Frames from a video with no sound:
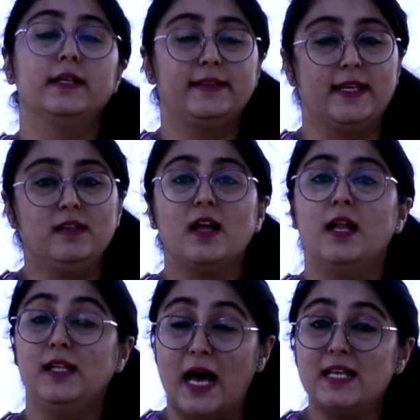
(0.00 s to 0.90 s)
Then
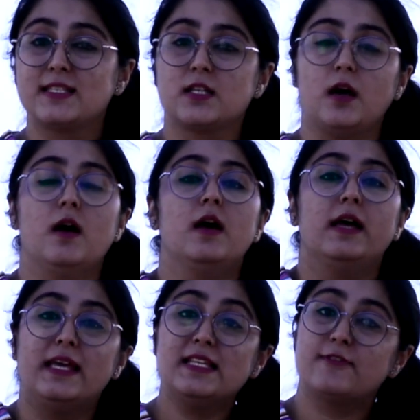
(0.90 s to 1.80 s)
last
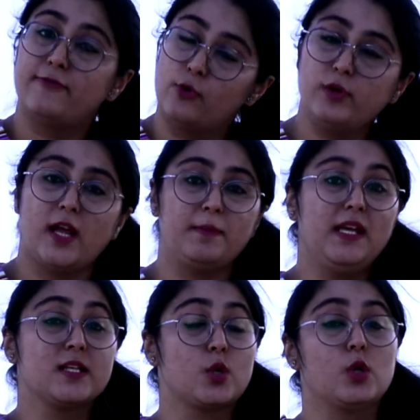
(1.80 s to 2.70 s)
is
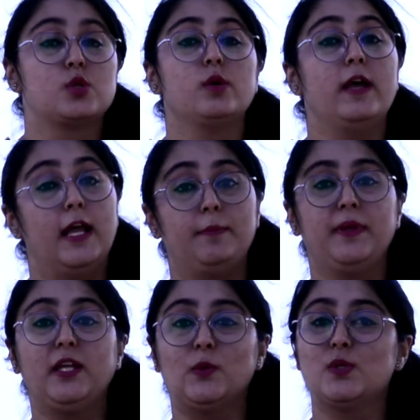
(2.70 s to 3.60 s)
Foodemy is also
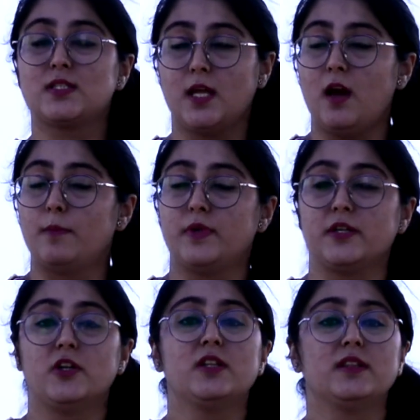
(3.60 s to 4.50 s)
helping you stay
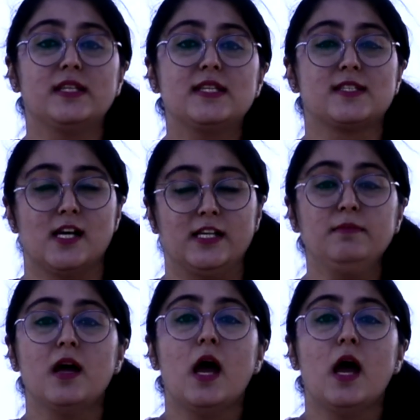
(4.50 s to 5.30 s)
updated in this time